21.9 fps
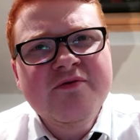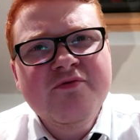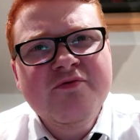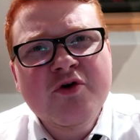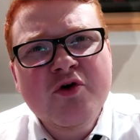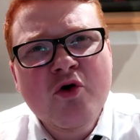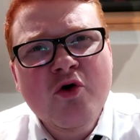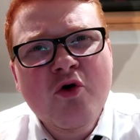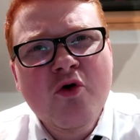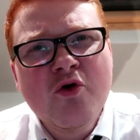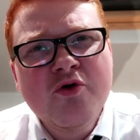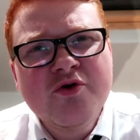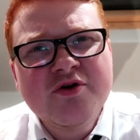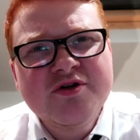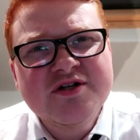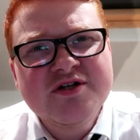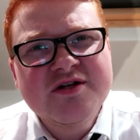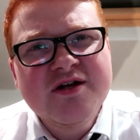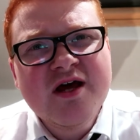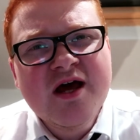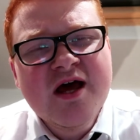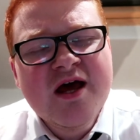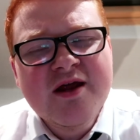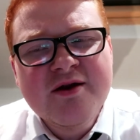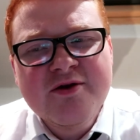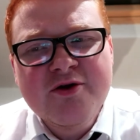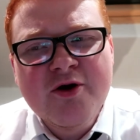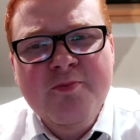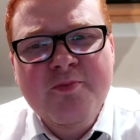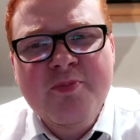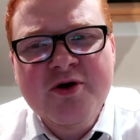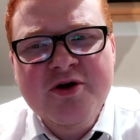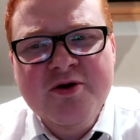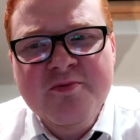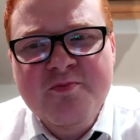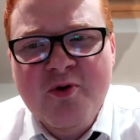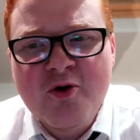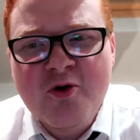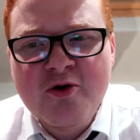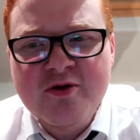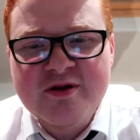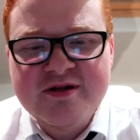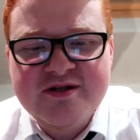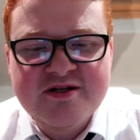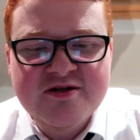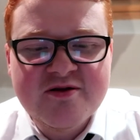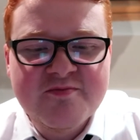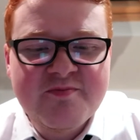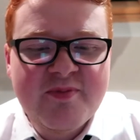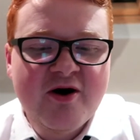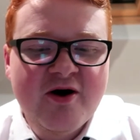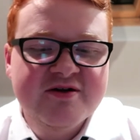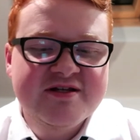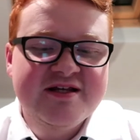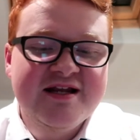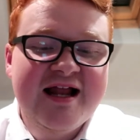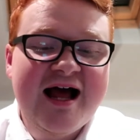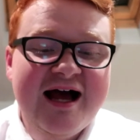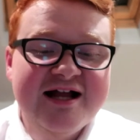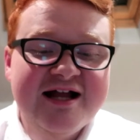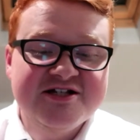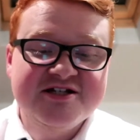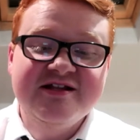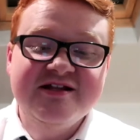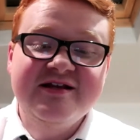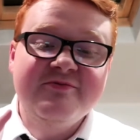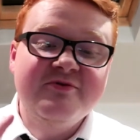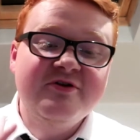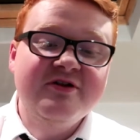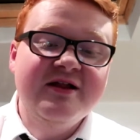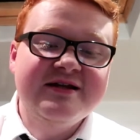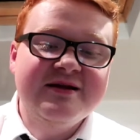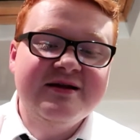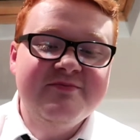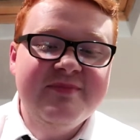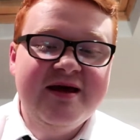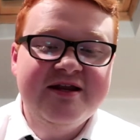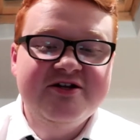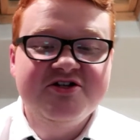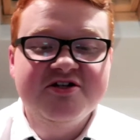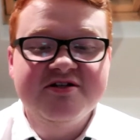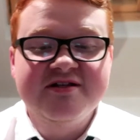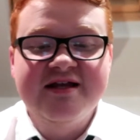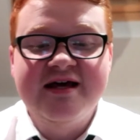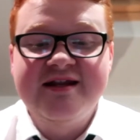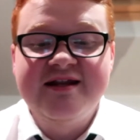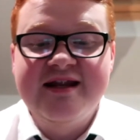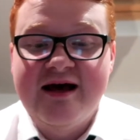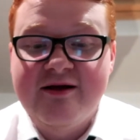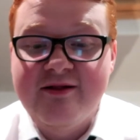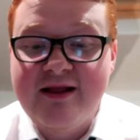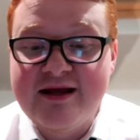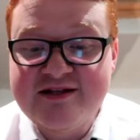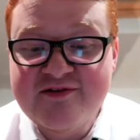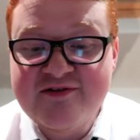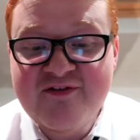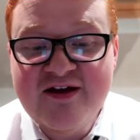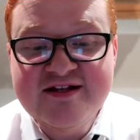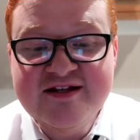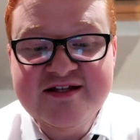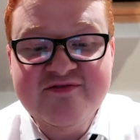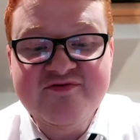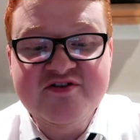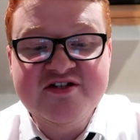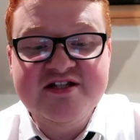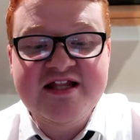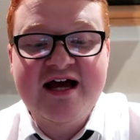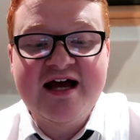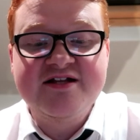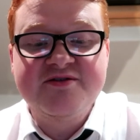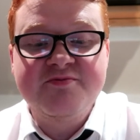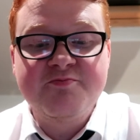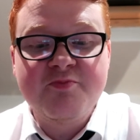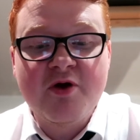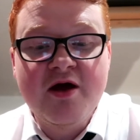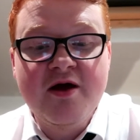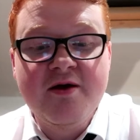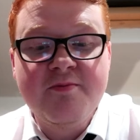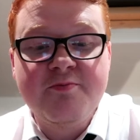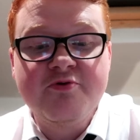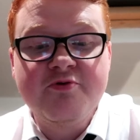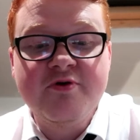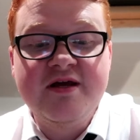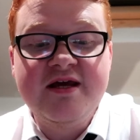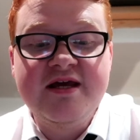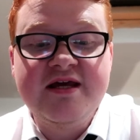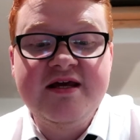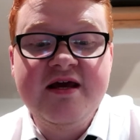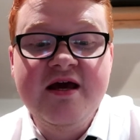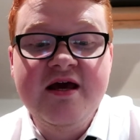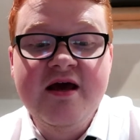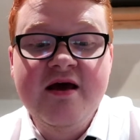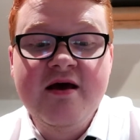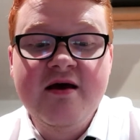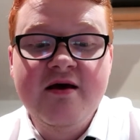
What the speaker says: of the corners and not putting a ball into the box. And actually, I'm glad I mentioned that now. Like, defensive stats, pretty...